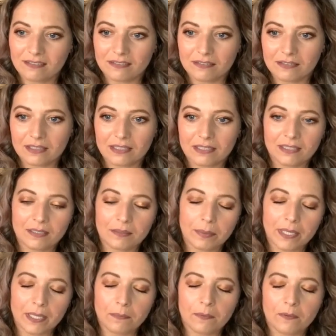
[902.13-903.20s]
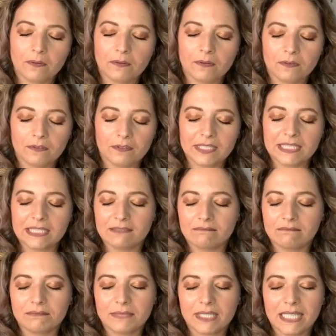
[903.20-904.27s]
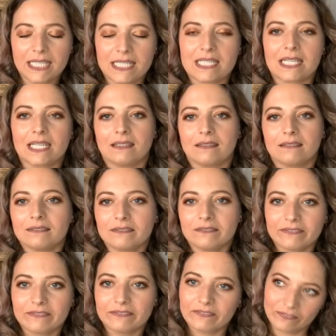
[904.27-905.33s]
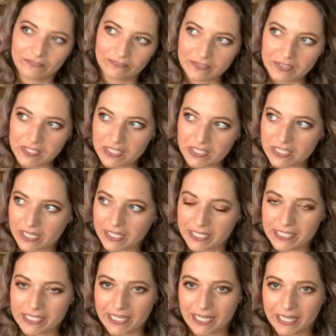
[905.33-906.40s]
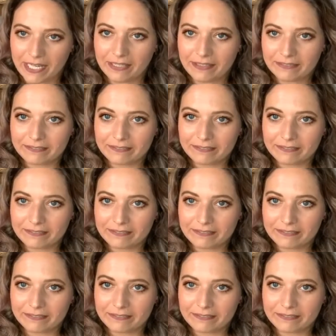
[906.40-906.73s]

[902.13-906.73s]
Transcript: the people leading society